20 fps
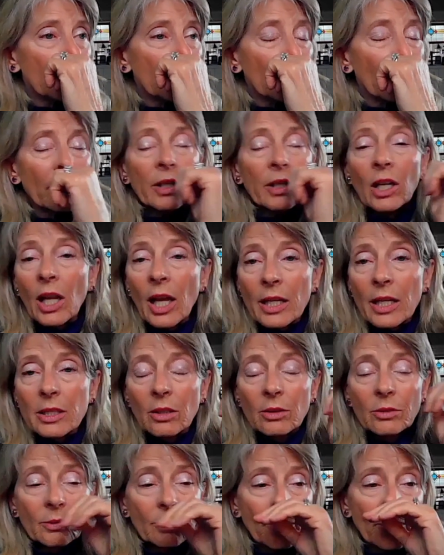or
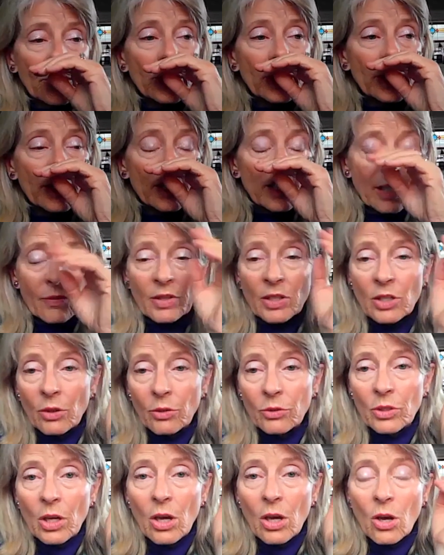naloxone, which is, if you
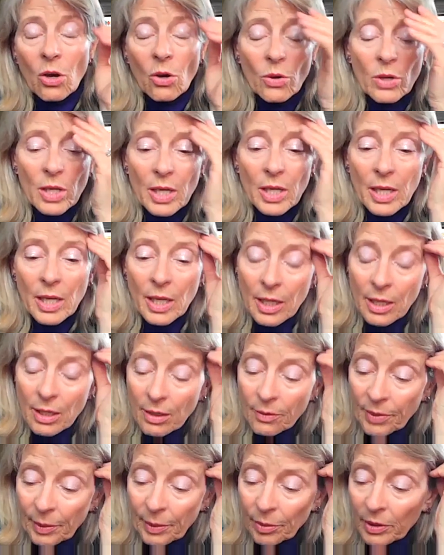don't know,
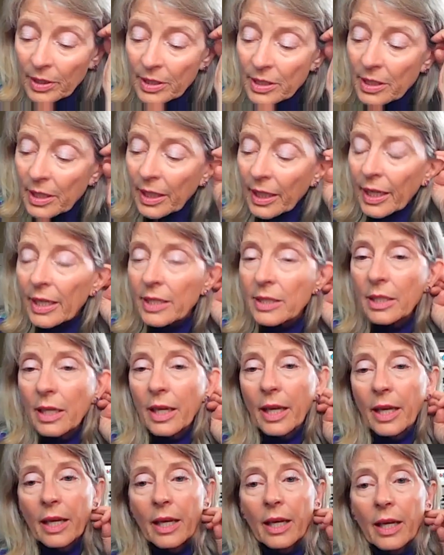people listening, it's
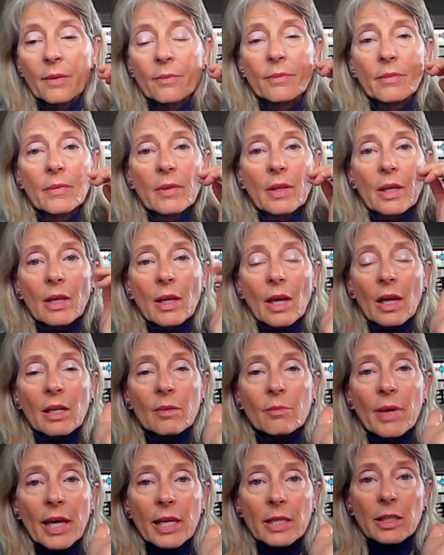a an
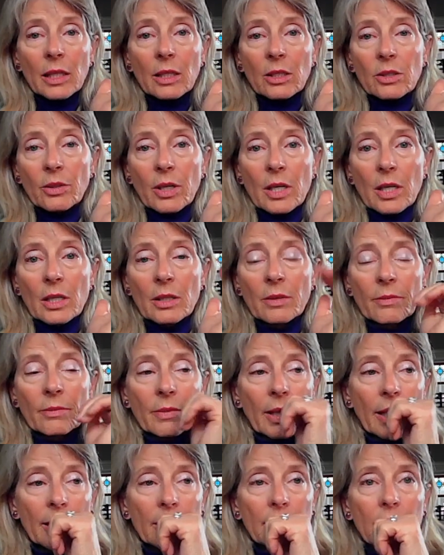amazing drug.
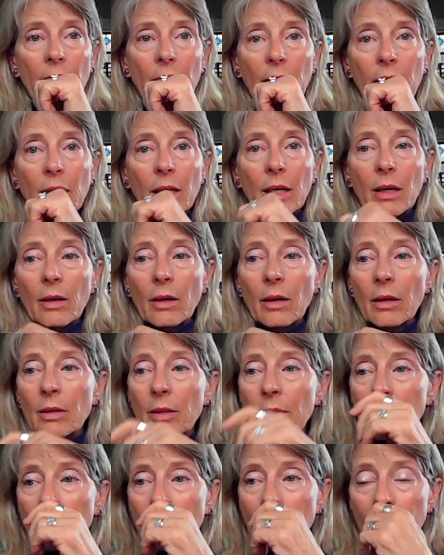It's like
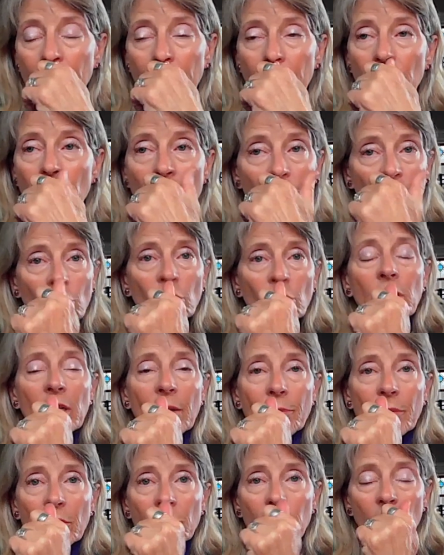you shoot it
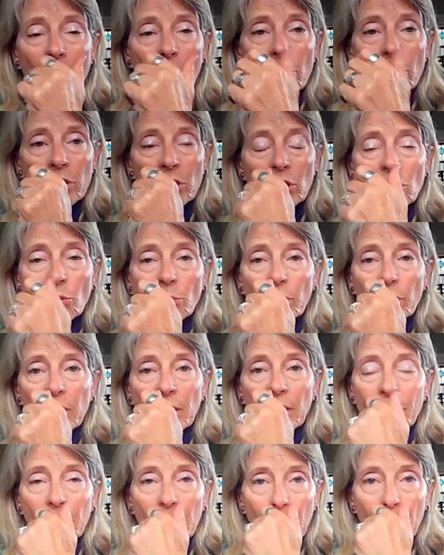up your nose, you squirt it
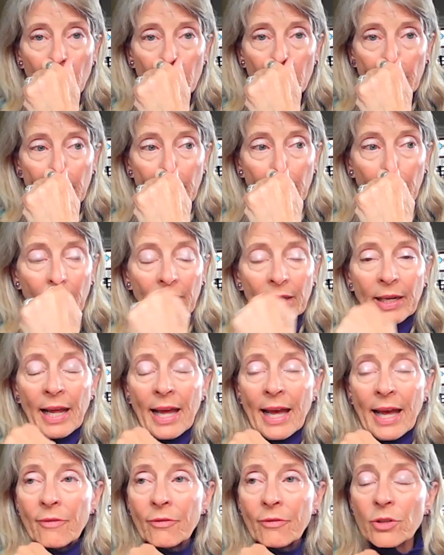up the nose like you would an
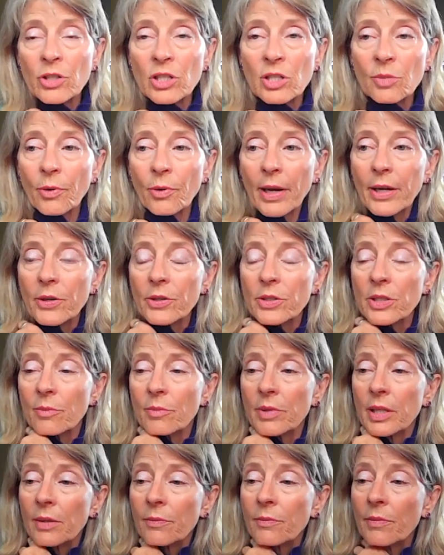Afrin spray or
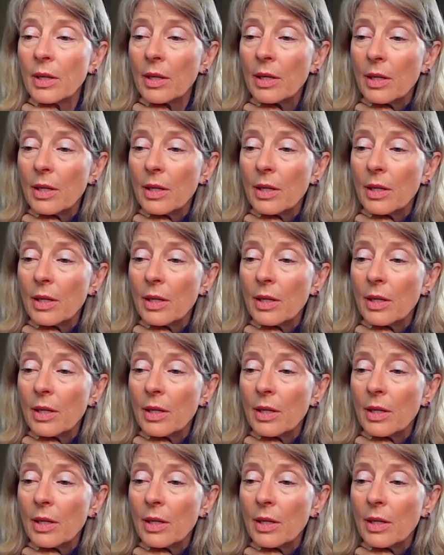something,